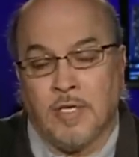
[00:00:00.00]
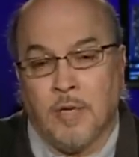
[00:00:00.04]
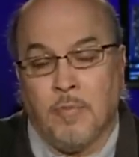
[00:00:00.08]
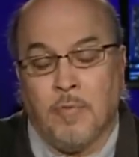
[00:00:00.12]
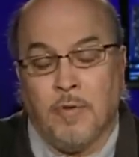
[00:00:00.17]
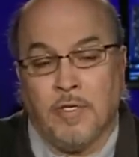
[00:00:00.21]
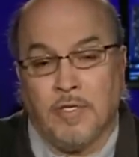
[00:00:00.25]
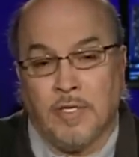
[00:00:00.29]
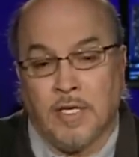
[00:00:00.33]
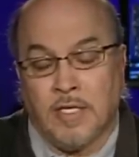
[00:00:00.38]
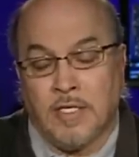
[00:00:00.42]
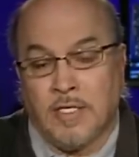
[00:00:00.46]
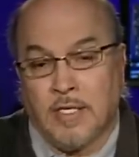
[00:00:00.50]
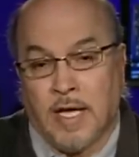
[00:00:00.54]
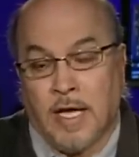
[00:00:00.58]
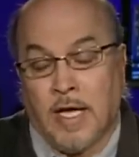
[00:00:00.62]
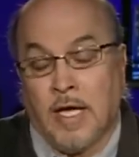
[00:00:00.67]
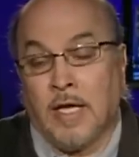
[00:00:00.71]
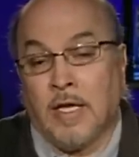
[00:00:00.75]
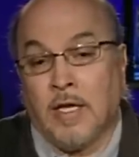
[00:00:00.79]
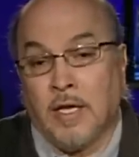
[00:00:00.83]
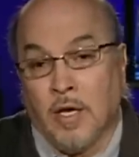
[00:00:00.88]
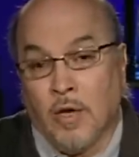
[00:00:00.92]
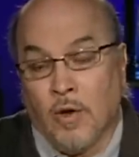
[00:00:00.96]
Libyans are
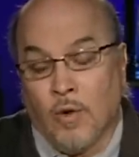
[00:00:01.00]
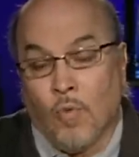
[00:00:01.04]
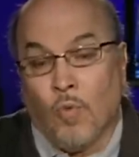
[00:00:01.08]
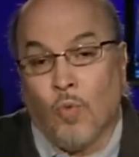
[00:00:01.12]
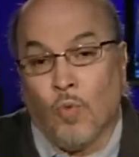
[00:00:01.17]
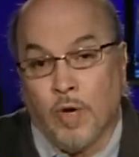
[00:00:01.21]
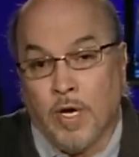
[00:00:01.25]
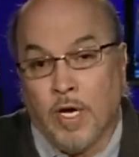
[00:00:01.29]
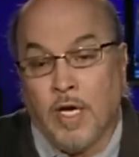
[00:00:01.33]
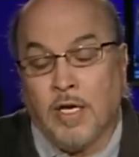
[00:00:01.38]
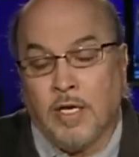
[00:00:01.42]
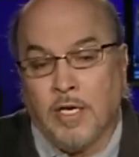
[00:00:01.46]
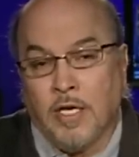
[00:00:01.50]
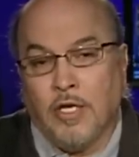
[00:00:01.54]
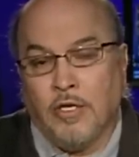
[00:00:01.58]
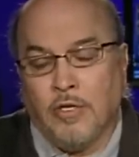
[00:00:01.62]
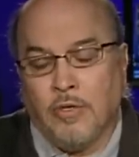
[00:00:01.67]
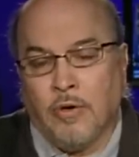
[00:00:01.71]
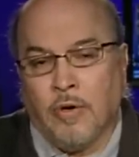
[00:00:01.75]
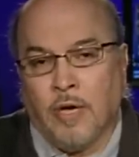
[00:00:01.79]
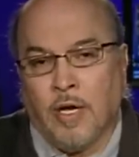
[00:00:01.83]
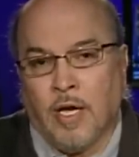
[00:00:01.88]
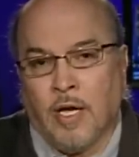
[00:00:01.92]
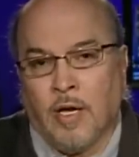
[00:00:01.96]
saying, we need
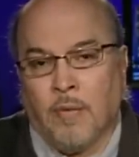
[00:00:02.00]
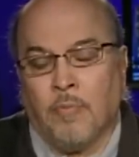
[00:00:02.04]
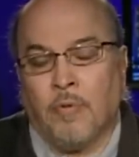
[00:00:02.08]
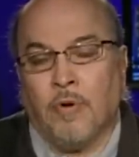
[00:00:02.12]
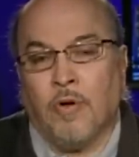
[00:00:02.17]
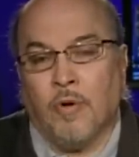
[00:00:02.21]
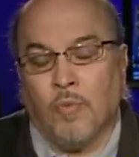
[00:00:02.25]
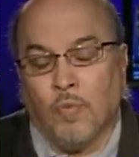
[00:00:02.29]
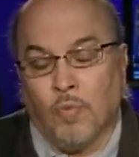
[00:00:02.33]
your help.